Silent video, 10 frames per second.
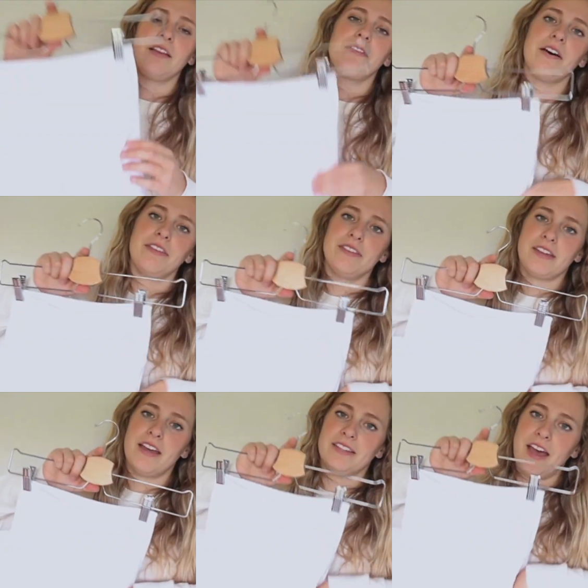I love how these
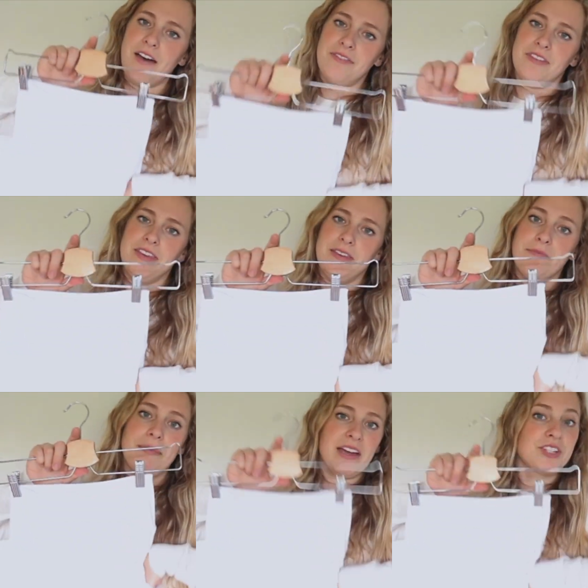guys have the
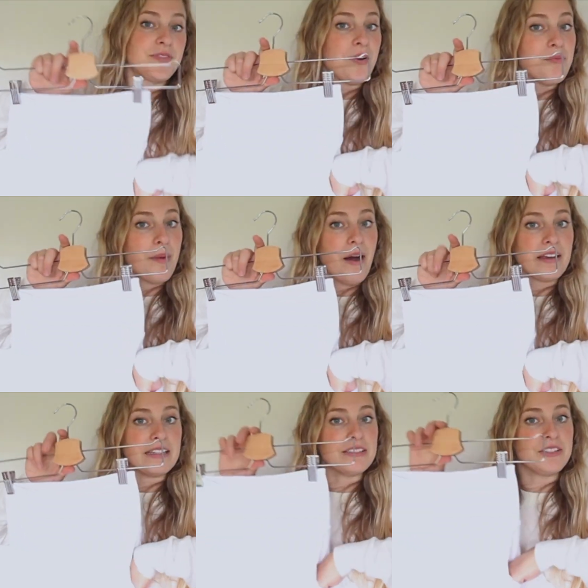mesh foam
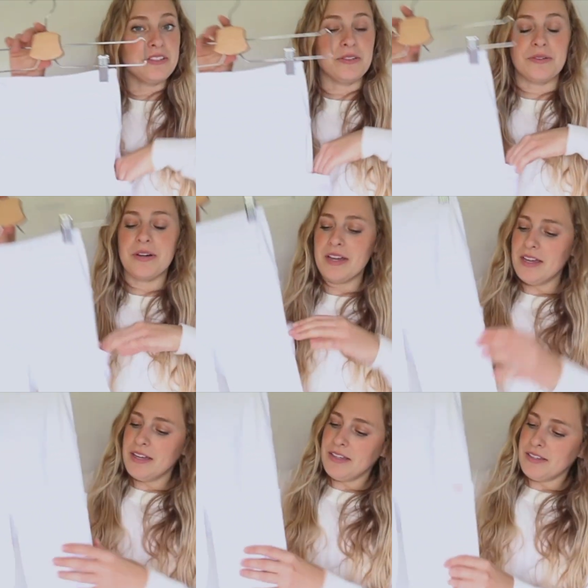pocket too.
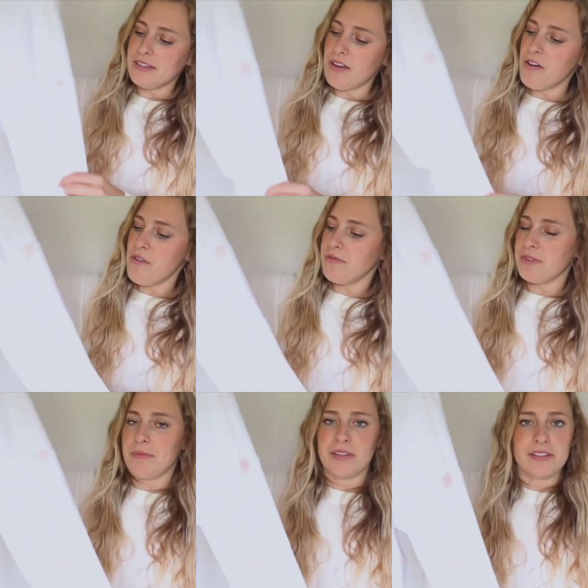So if
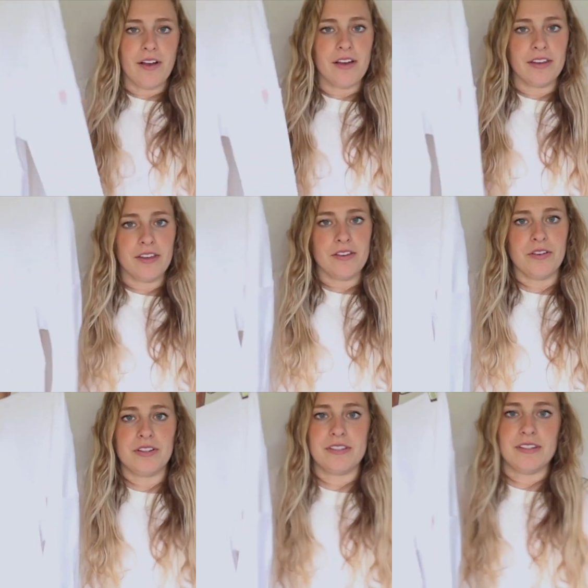somebody's calling you
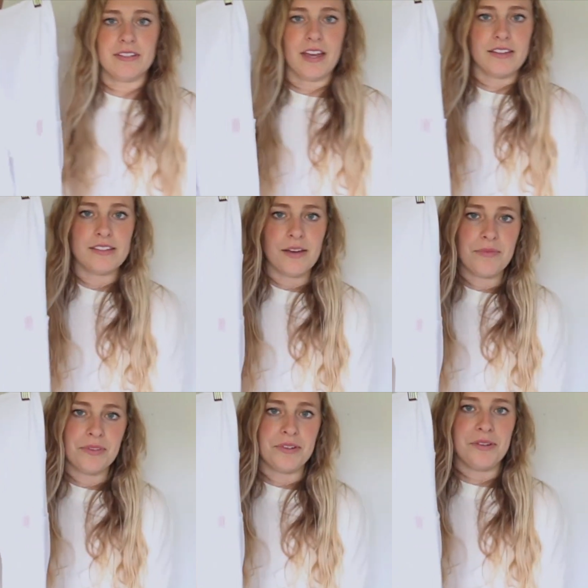or you see a text
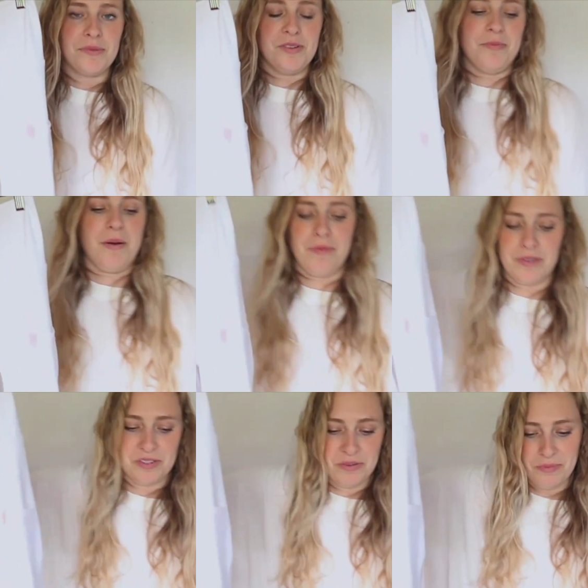come through, I mean, you
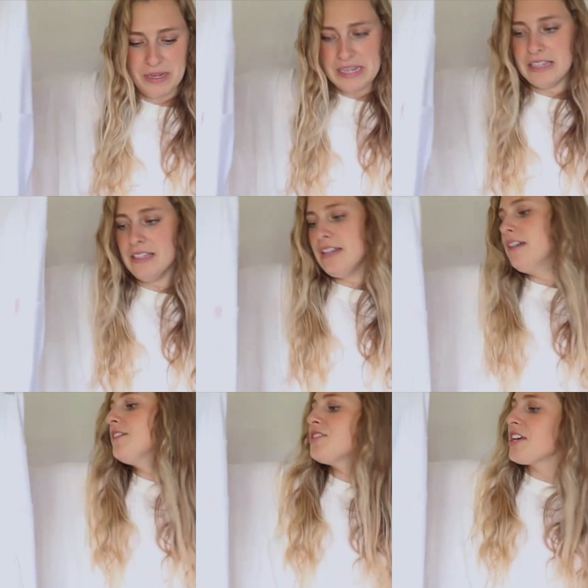probably shouldn't be
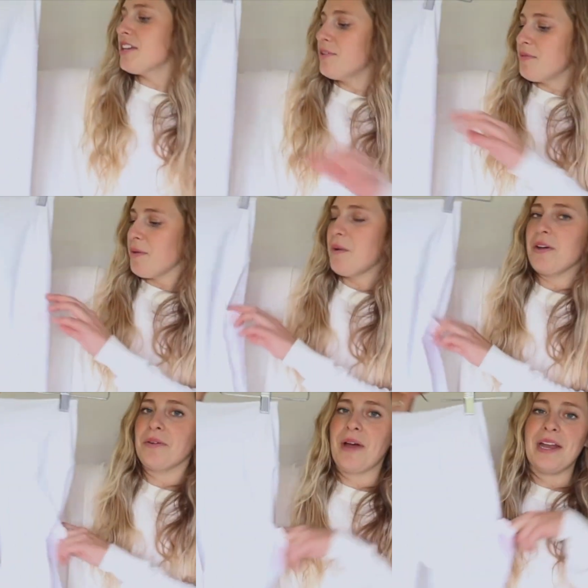checking your phone
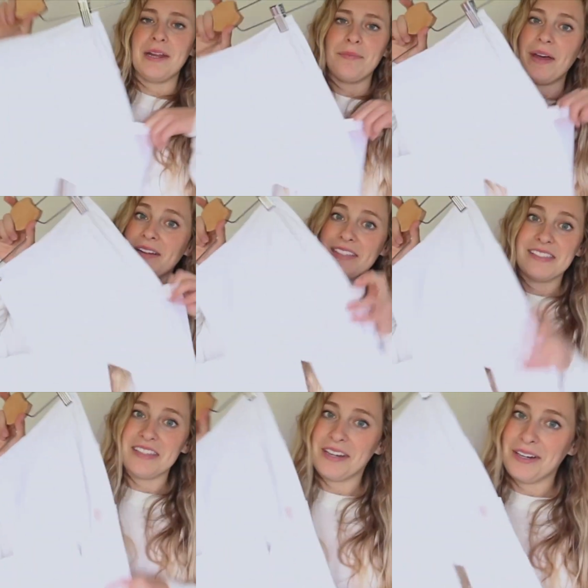while you're riding, but
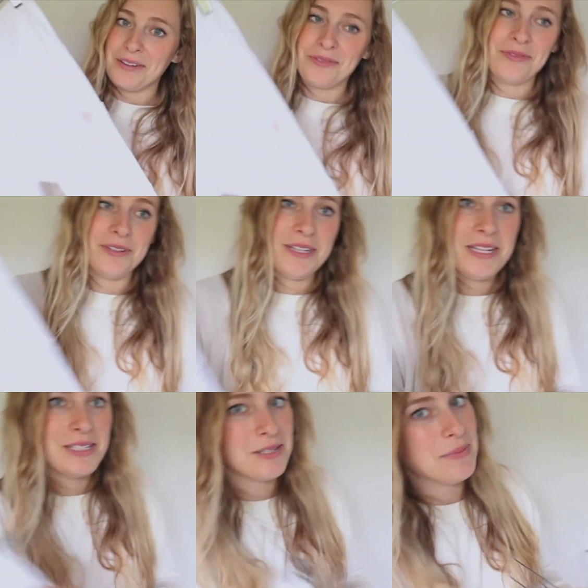it's there if it
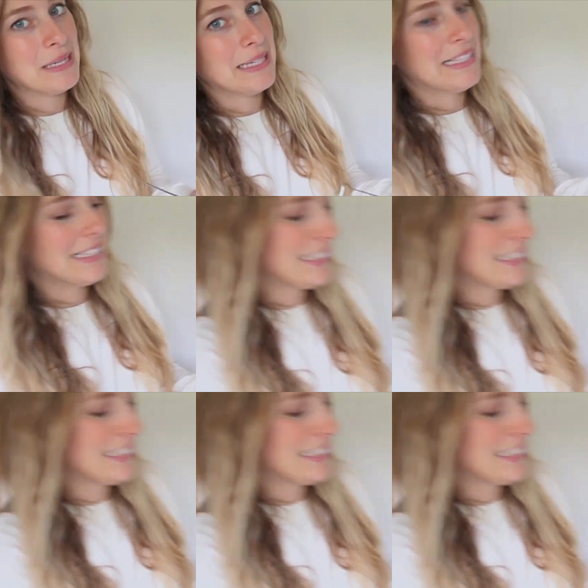needs to be.